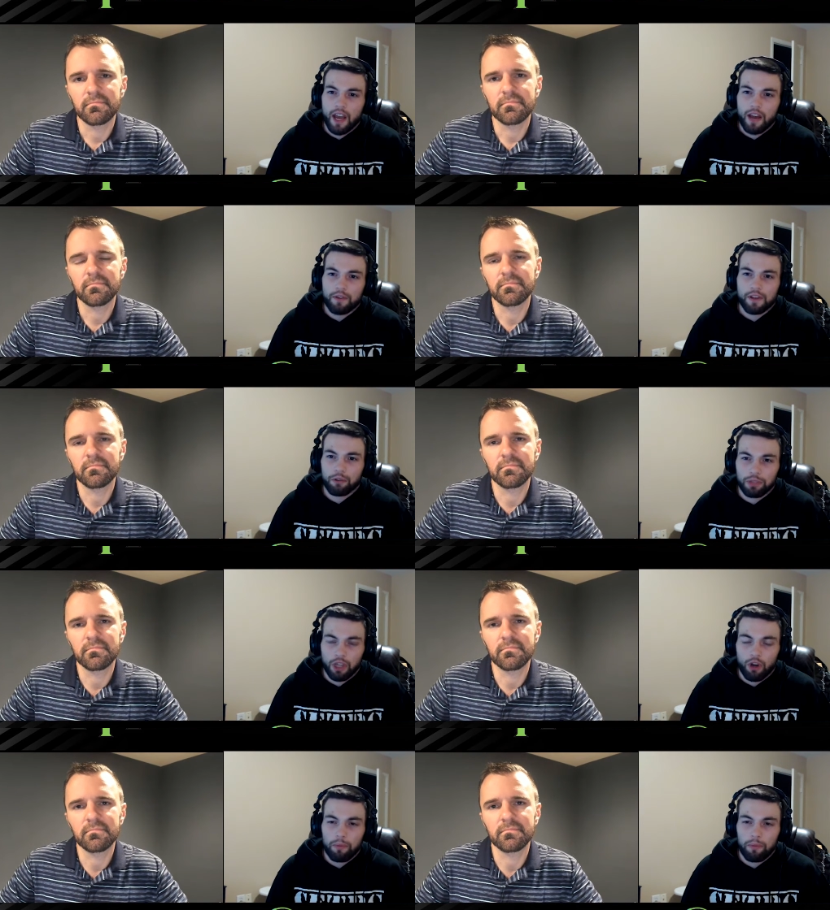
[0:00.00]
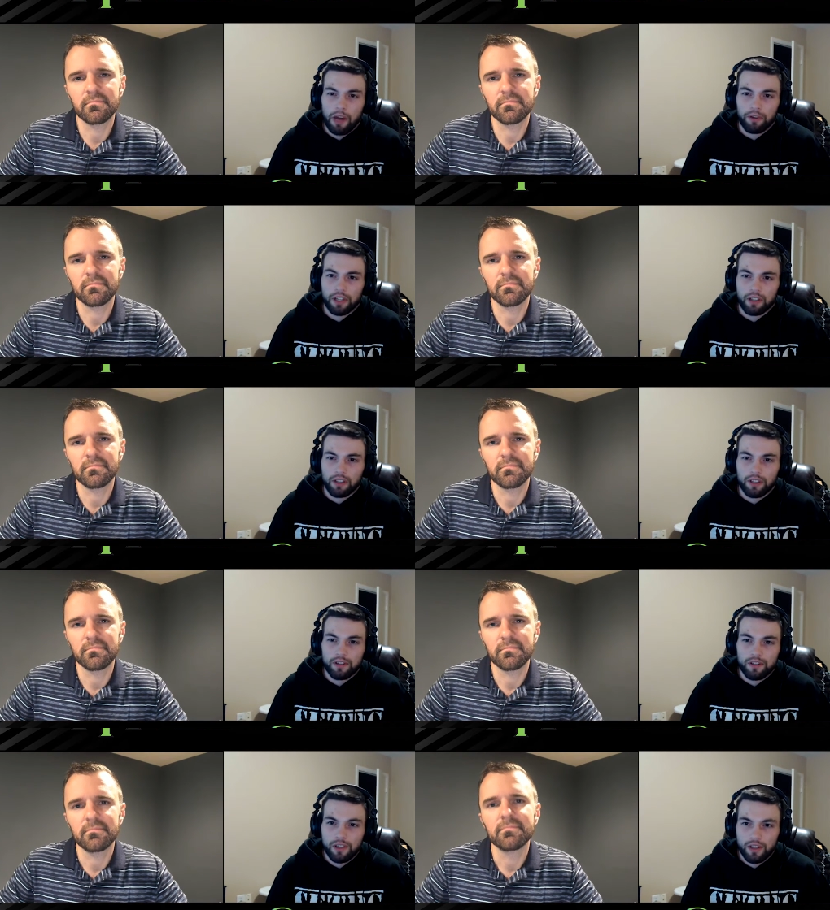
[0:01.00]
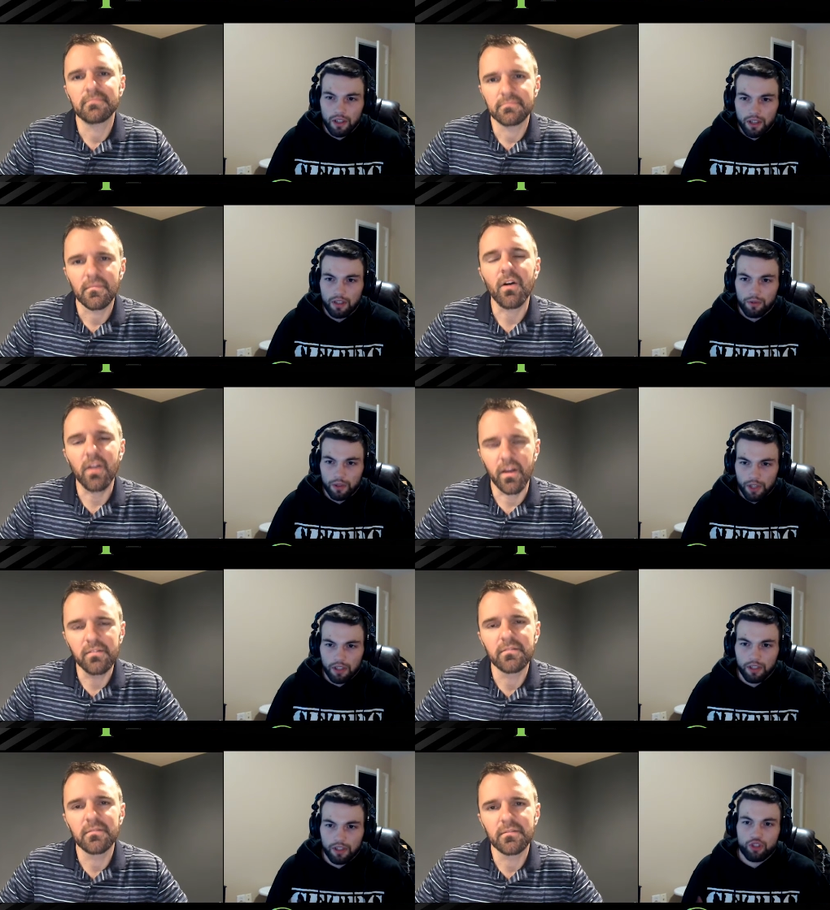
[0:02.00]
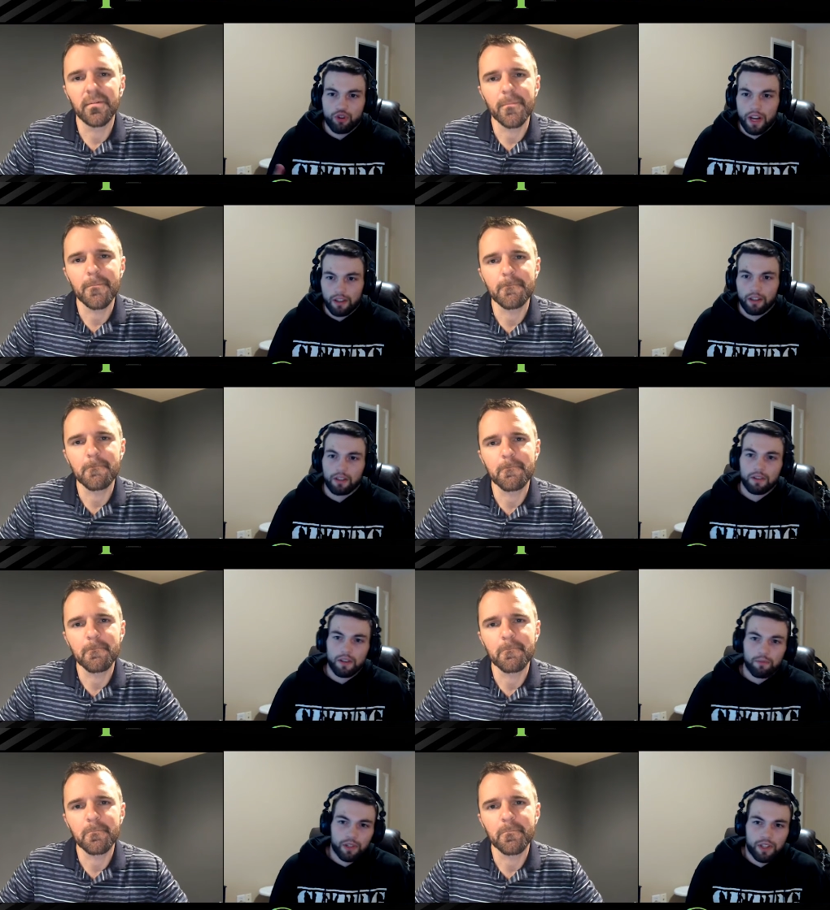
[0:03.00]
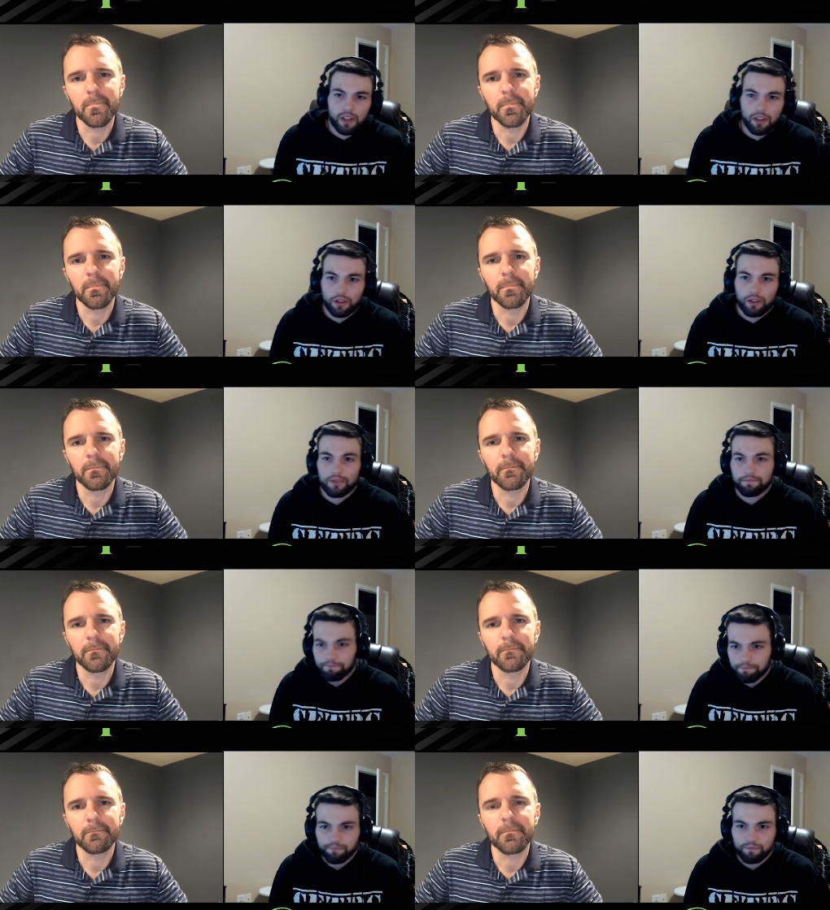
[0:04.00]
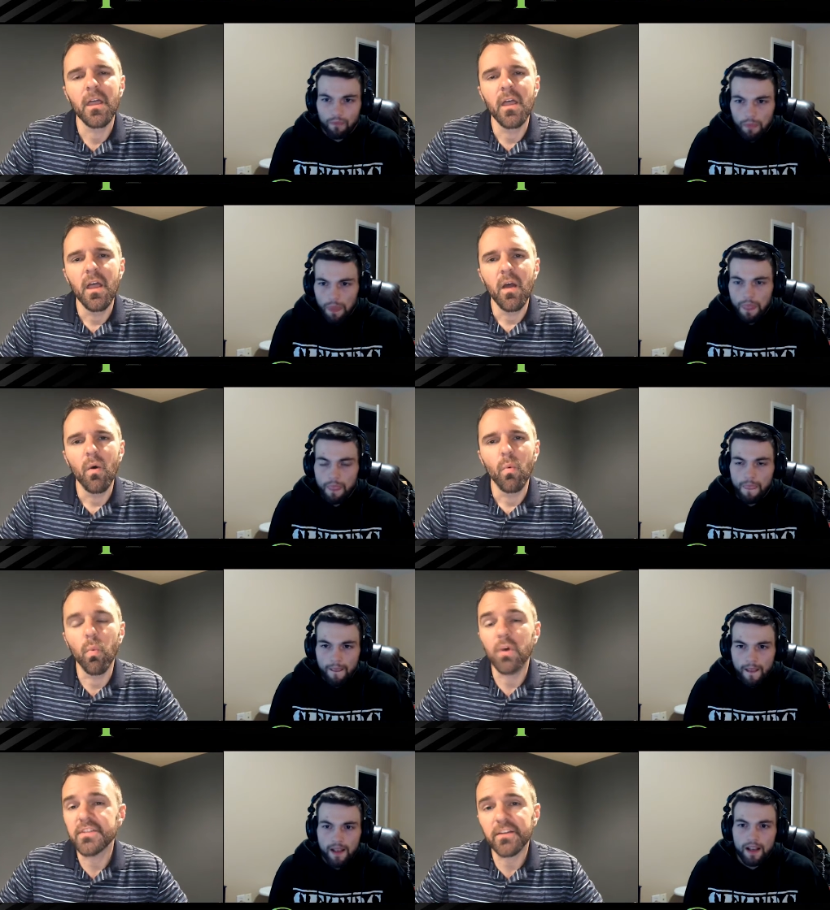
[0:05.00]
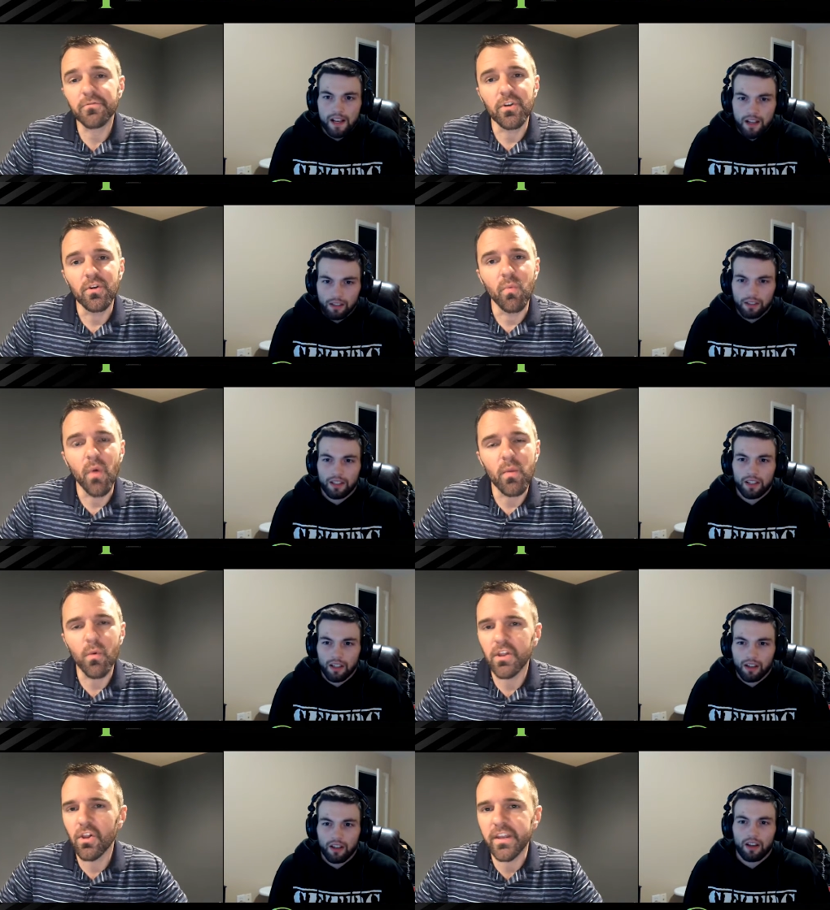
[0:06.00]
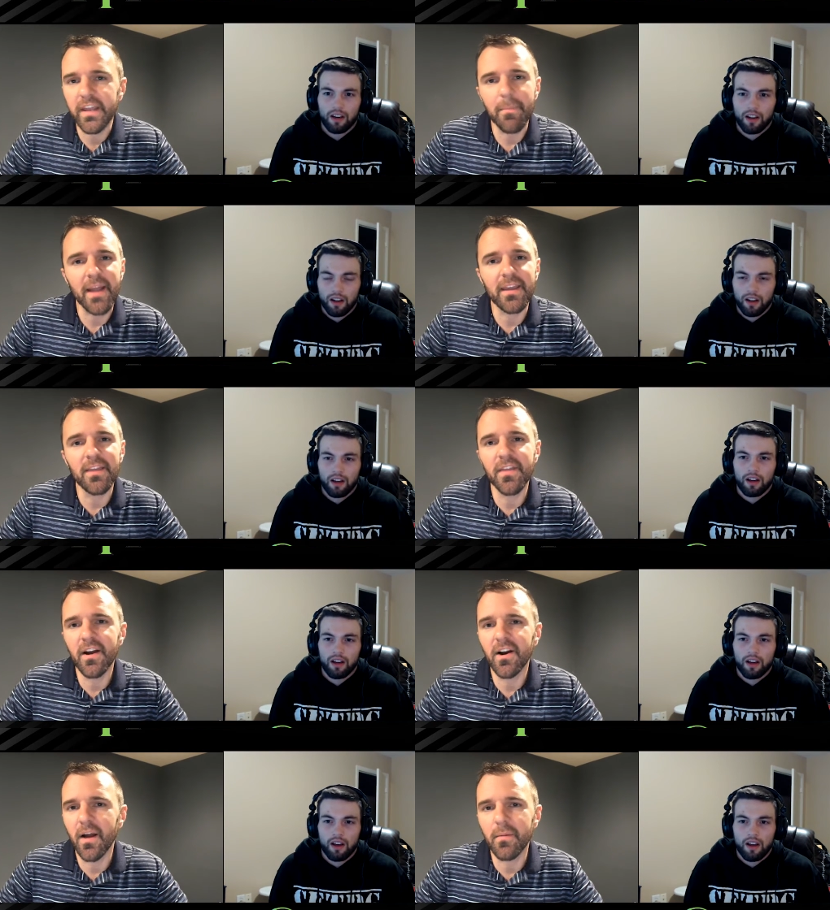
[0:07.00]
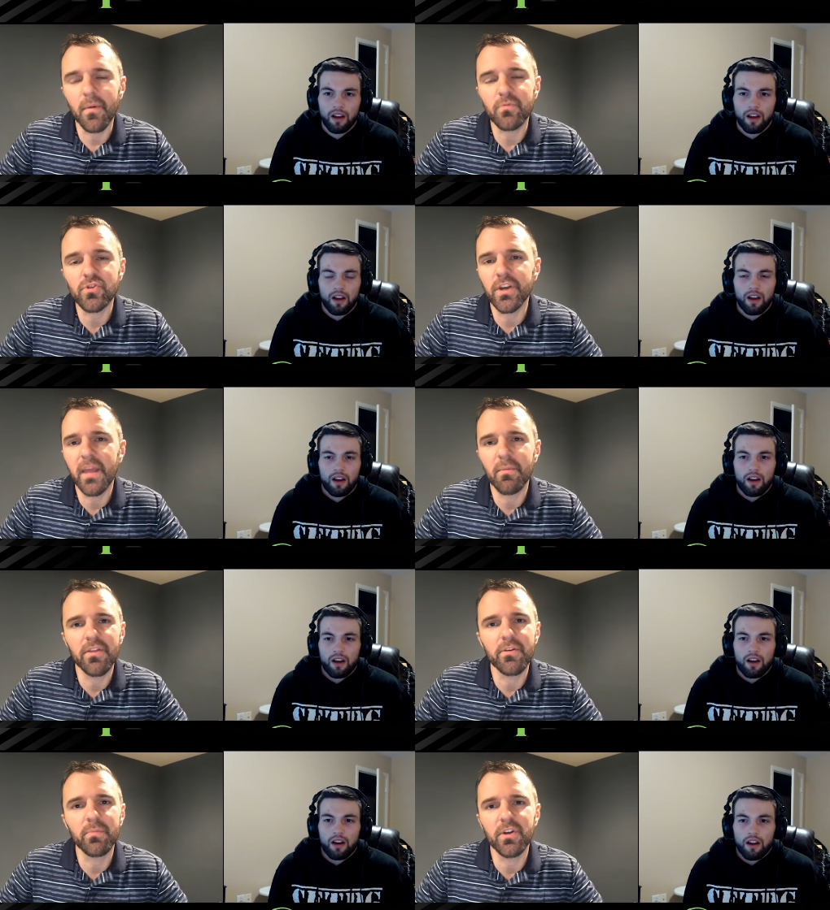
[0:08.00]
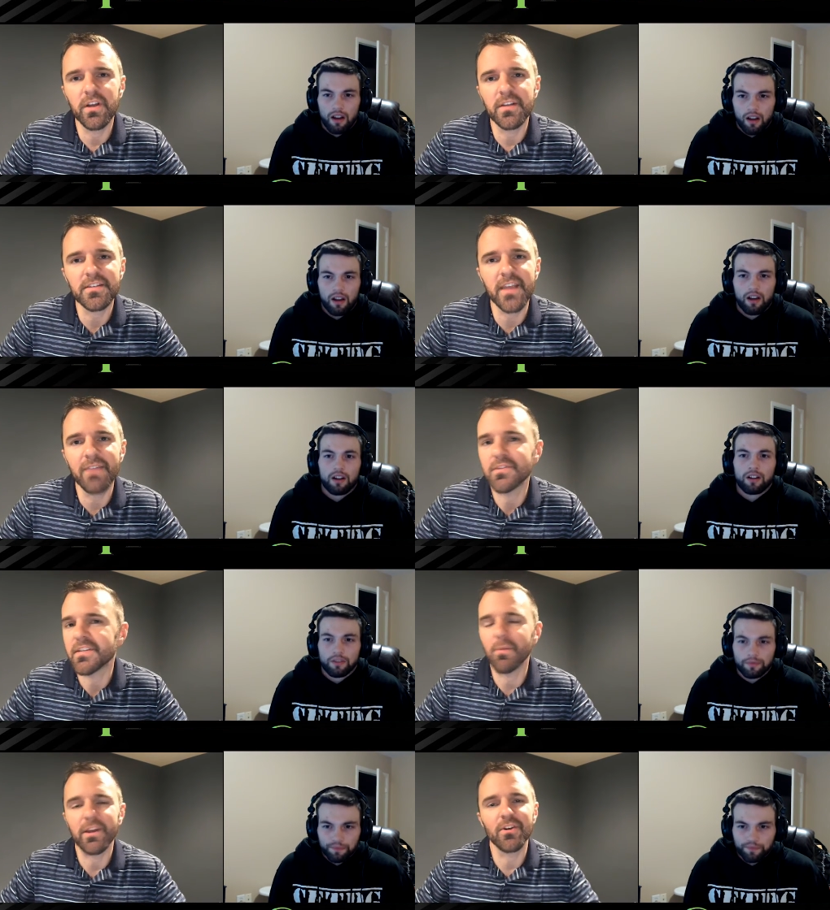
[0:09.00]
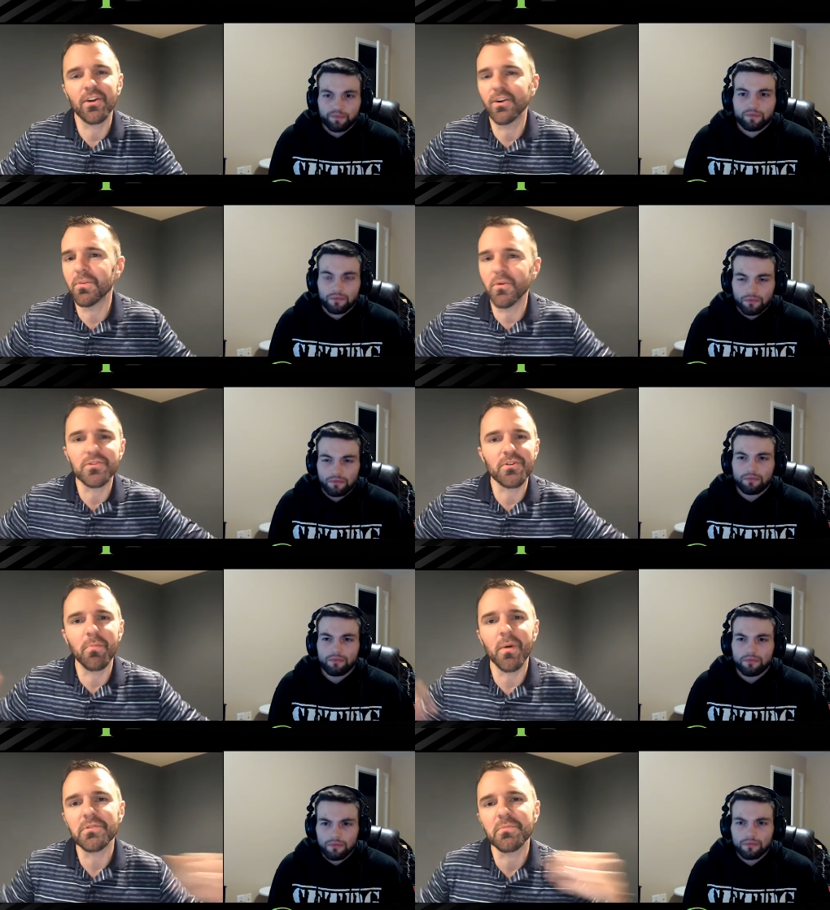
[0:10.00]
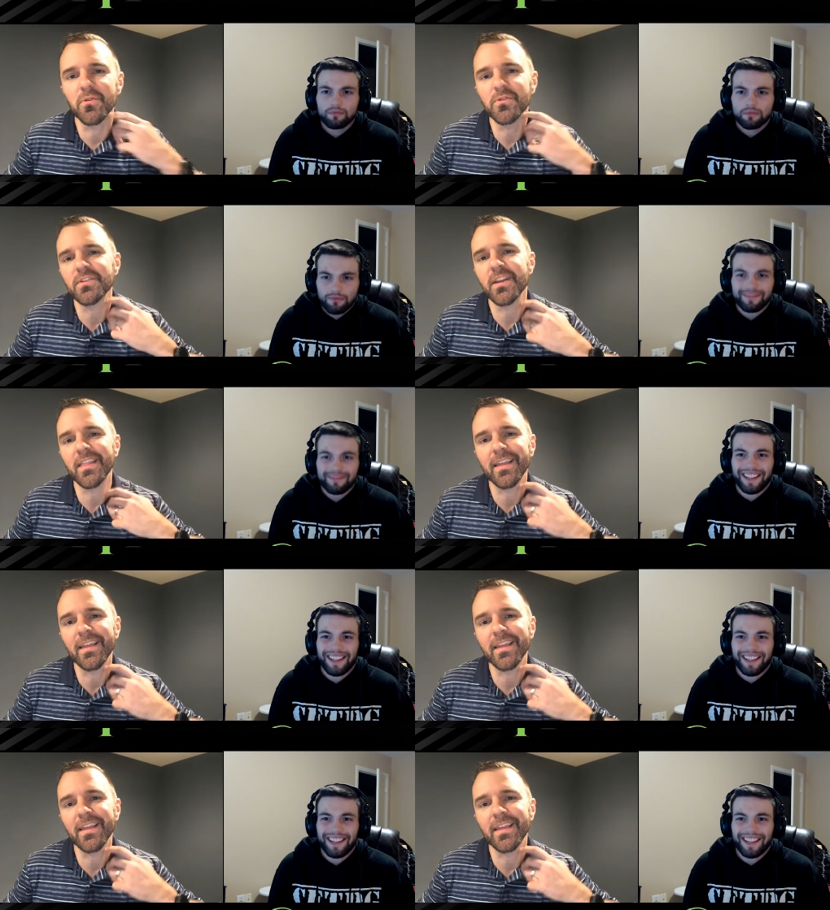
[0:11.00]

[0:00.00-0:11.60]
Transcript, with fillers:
Speaker 1: that I was able to blow him out in the clinch with okay. the clinch striking in particular.
Speaker 2: What's next for you? When, when are you looking to get back in there? I'm, I'm, sure you came out of there pretty unscathed. You seem like you're in a good mood, so no bumps and bruises,